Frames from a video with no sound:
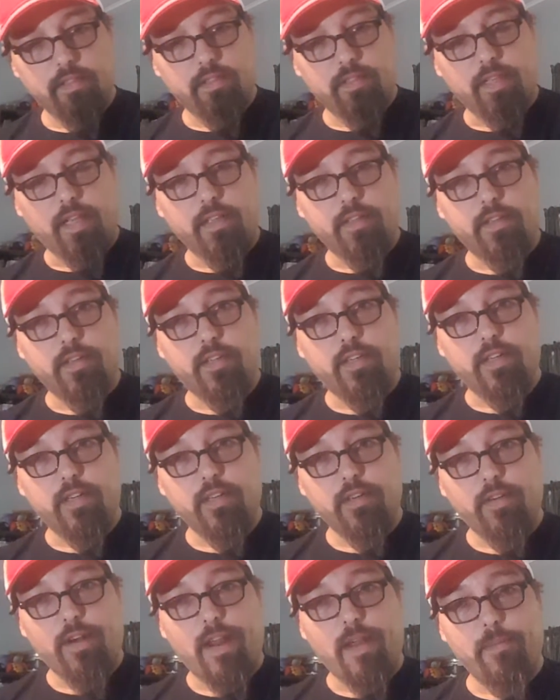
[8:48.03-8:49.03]
going
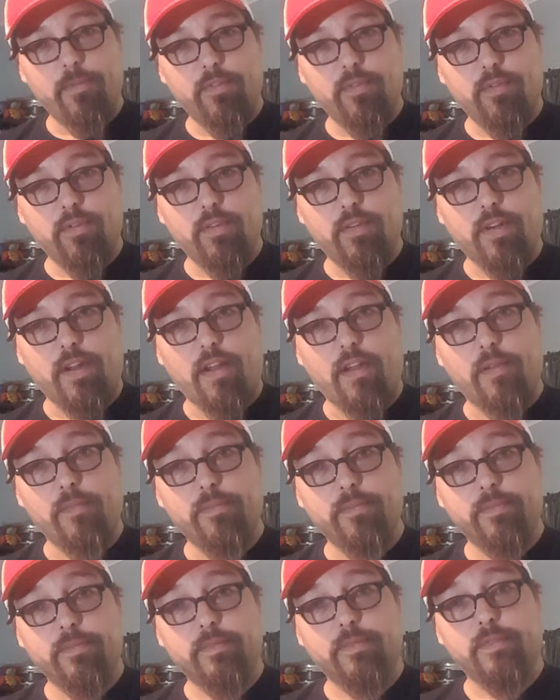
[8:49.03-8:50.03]
to grab a doorknob
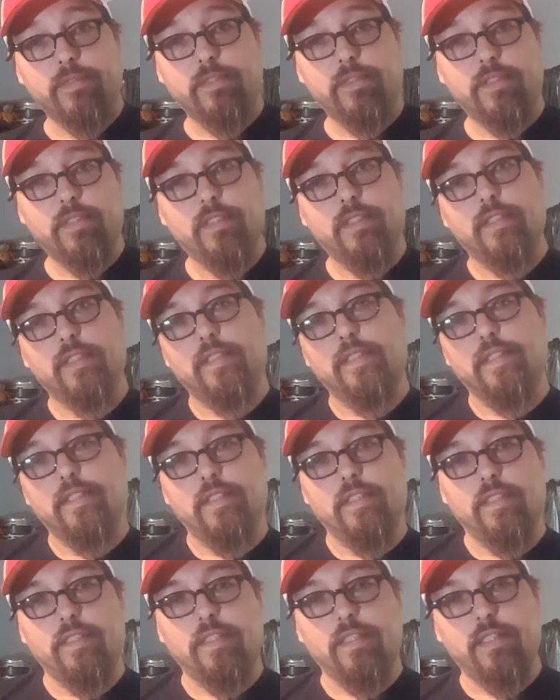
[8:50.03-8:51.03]

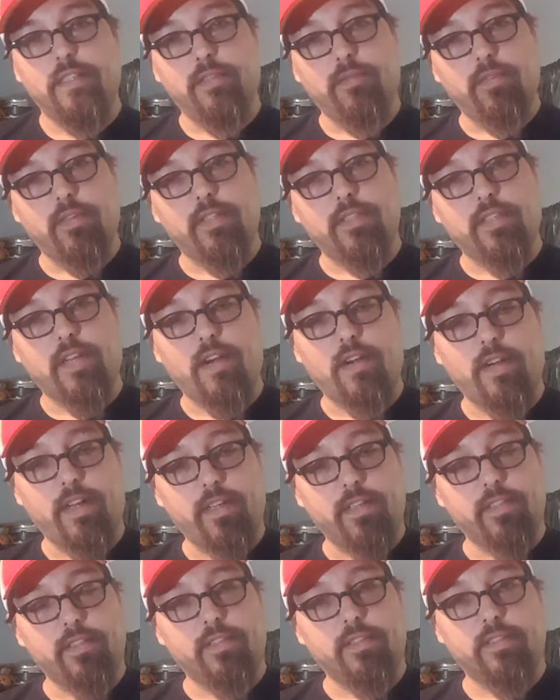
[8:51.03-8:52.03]
and you want to turn
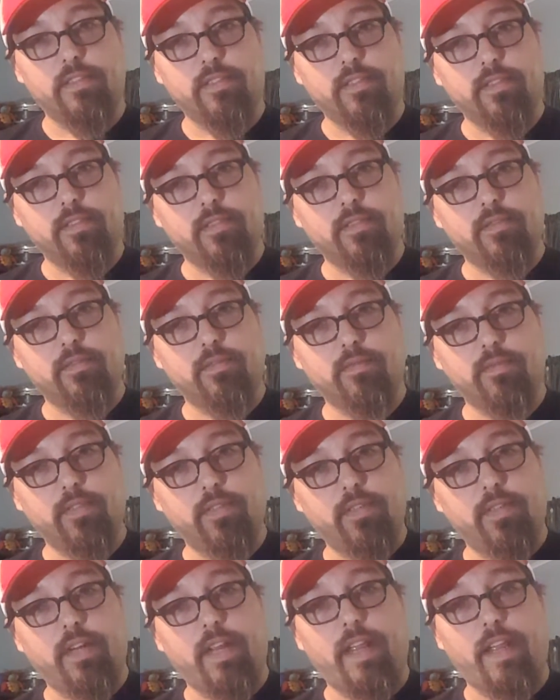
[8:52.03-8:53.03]
it with
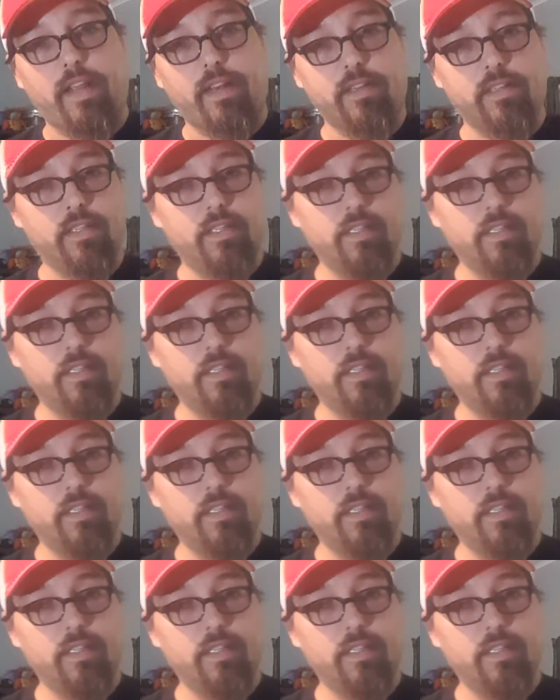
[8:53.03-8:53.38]
your hand.